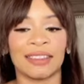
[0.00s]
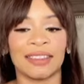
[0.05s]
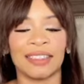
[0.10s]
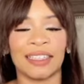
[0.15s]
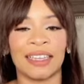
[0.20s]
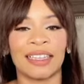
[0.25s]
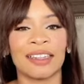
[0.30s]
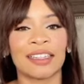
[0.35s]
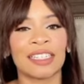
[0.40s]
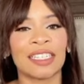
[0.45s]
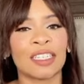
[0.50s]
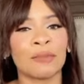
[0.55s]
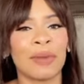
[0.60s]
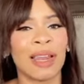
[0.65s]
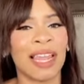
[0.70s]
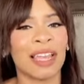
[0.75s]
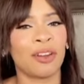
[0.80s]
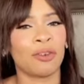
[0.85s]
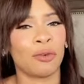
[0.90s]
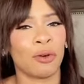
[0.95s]
it doesn't smell
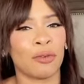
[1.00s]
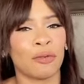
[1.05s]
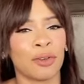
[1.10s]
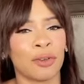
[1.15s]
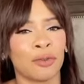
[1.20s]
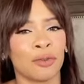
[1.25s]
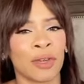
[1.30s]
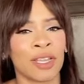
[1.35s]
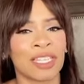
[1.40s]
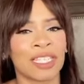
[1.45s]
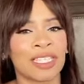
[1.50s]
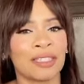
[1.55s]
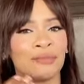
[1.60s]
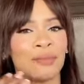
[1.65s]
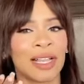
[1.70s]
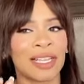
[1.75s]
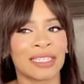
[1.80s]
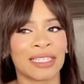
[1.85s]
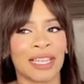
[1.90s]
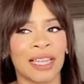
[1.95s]
like guava though it
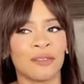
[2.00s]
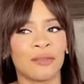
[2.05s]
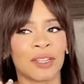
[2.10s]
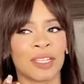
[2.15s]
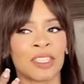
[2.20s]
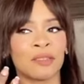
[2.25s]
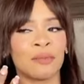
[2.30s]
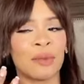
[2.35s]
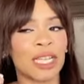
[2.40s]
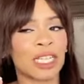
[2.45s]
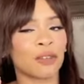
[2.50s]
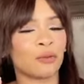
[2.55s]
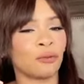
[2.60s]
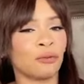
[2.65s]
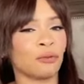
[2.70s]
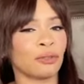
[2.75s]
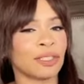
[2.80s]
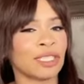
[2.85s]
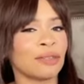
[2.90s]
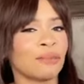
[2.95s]
smells like it smells
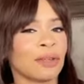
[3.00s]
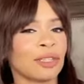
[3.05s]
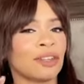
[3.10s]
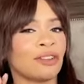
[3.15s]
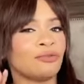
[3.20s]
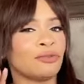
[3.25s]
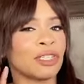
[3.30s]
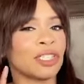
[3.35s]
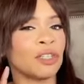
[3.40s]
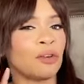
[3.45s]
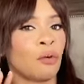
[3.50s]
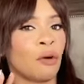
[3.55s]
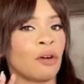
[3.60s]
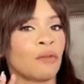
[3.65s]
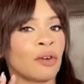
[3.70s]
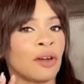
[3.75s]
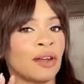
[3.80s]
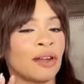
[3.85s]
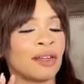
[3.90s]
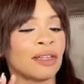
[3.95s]
fruity but not really
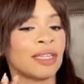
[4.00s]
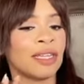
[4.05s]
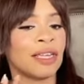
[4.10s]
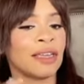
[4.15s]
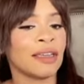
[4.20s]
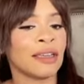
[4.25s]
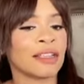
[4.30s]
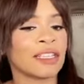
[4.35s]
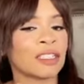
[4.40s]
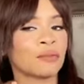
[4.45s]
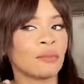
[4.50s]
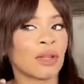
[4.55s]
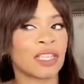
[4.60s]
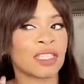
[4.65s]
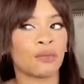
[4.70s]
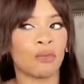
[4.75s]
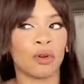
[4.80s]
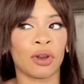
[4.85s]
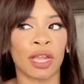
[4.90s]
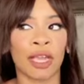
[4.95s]
guava it smells
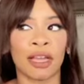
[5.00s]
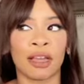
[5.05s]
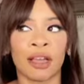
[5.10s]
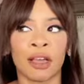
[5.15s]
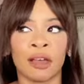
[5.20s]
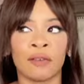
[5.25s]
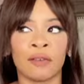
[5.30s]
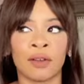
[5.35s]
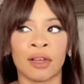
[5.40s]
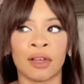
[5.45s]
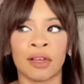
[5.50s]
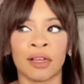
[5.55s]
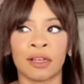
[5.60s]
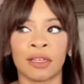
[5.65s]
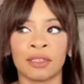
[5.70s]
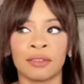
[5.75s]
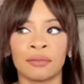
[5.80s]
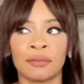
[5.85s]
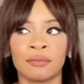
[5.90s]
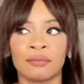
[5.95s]
more like a, a
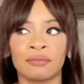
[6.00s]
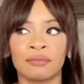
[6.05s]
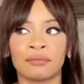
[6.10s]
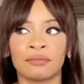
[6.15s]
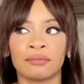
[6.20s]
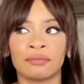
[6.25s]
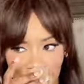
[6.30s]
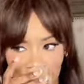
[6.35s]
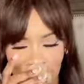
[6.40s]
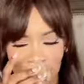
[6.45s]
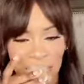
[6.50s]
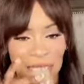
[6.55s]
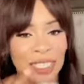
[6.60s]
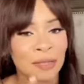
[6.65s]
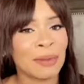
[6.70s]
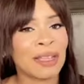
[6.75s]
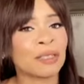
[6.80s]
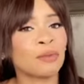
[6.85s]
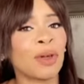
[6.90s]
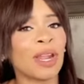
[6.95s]
uh, it
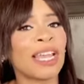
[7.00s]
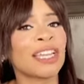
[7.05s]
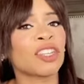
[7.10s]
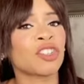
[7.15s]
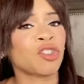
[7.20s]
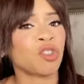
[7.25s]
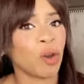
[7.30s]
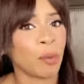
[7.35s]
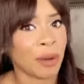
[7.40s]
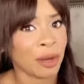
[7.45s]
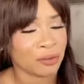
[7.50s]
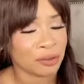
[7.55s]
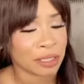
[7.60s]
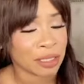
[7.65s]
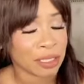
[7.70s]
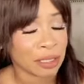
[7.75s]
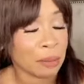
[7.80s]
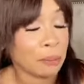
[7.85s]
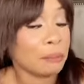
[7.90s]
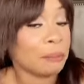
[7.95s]
smells more like
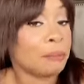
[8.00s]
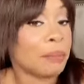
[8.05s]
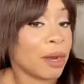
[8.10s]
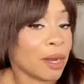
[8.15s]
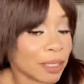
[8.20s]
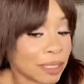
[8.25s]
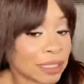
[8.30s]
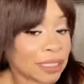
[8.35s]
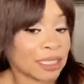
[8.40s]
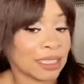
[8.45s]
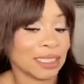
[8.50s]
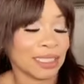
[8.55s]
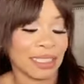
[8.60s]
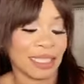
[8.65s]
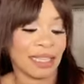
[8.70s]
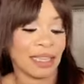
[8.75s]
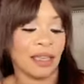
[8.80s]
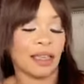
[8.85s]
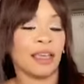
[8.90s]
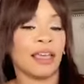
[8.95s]
strawberries but
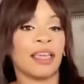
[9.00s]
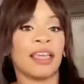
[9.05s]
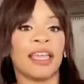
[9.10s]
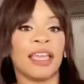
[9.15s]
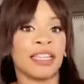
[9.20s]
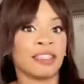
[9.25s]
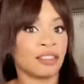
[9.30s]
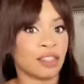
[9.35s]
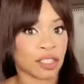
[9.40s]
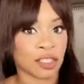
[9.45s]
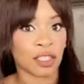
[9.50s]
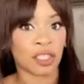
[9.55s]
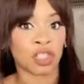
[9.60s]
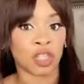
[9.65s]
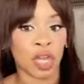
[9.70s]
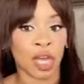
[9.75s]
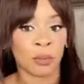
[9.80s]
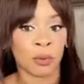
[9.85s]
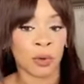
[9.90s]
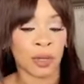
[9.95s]
it does the
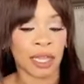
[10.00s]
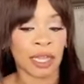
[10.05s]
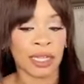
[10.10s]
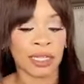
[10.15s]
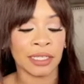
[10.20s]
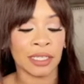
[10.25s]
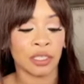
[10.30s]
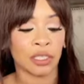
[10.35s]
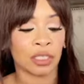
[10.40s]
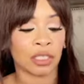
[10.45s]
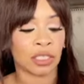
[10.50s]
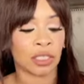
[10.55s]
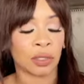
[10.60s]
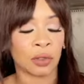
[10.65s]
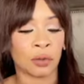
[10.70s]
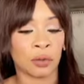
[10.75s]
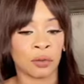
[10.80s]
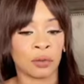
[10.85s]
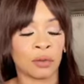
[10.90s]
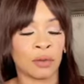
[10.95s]
job okay
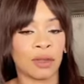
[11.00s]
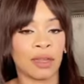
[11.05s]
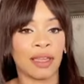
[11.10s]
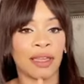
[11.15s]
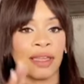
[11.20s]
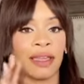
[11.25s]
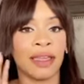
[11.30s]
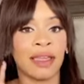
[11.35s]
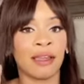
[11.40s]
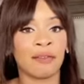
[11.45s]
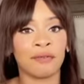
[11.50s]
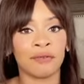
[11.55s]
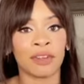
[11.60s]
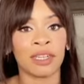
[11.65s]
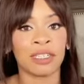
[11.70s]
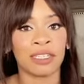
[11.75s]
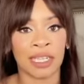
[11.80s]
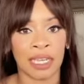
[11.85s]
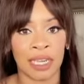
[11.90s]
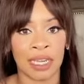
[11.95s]
so every
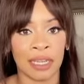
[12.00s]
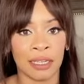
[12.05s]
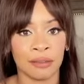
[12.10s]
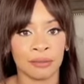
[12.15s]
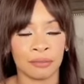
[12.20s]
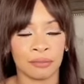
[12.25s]
day